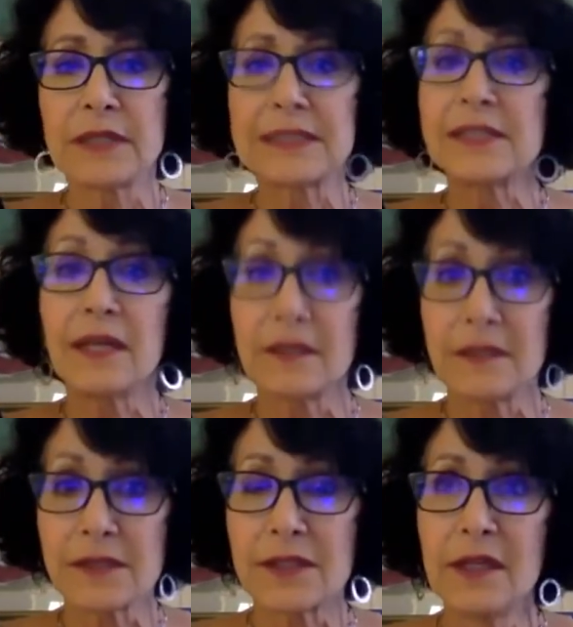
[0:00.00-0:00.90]

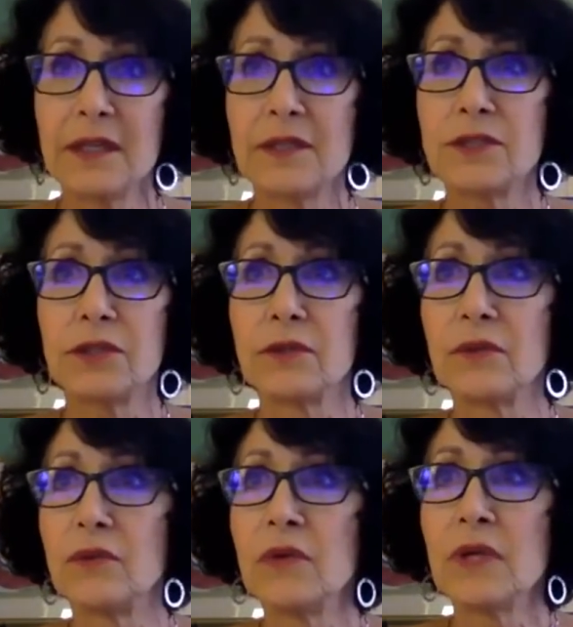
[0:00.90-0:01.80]
sentence
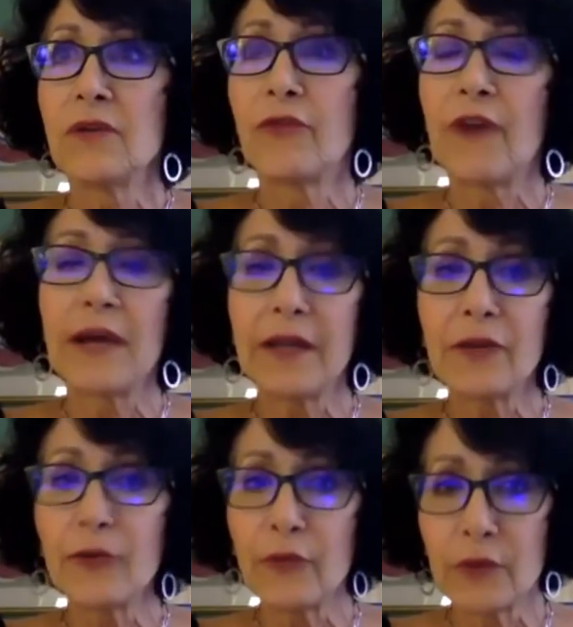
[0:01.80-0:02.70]
to
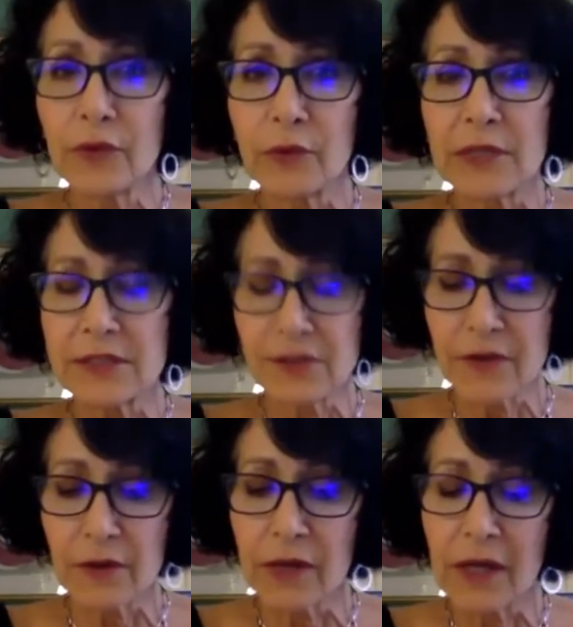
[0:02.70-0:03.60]
fighting food the rest of
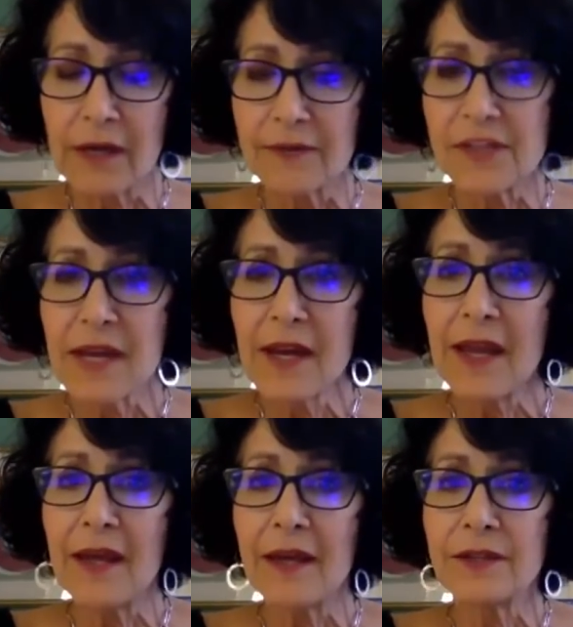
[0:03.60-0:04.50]
their lives.
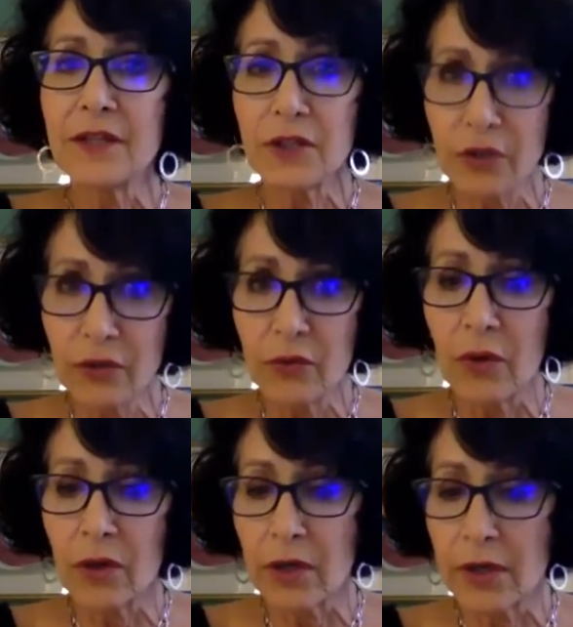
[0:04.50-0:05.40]
And you
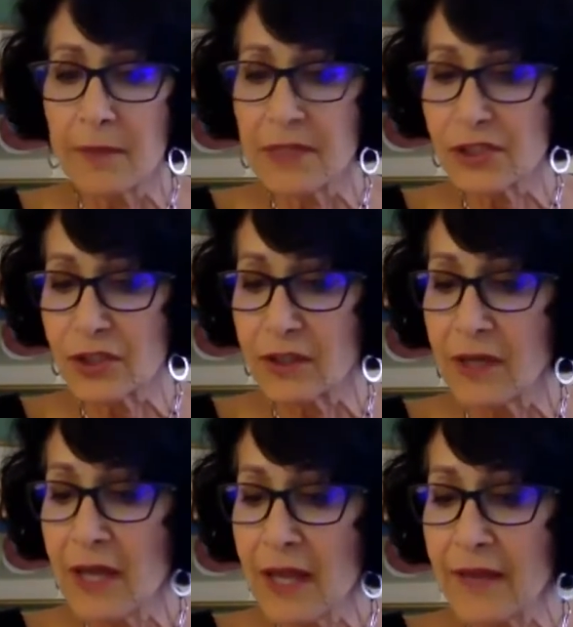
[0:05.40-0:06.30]
are on a
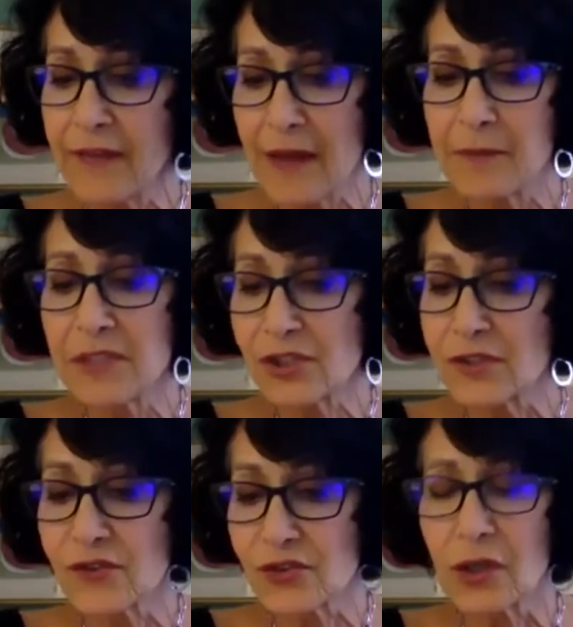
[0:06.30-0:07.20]
mission. And that
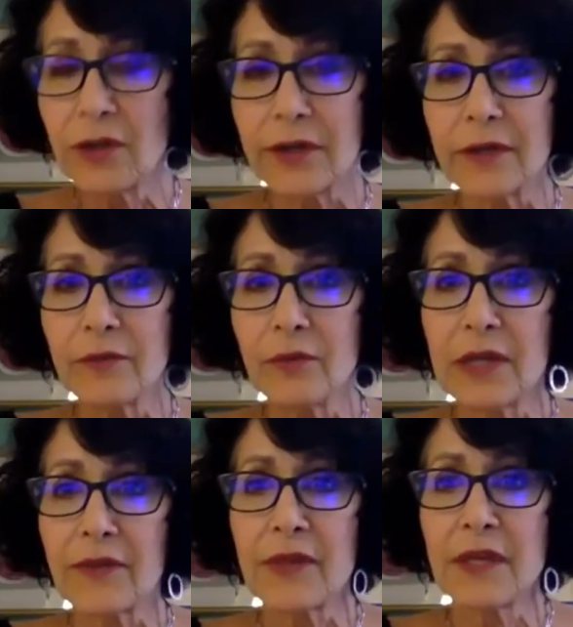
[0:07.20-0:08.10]
mission started
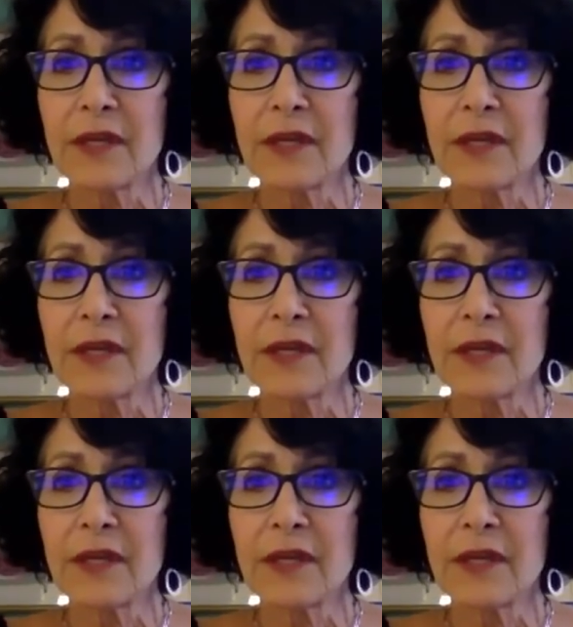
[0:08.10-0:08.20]
with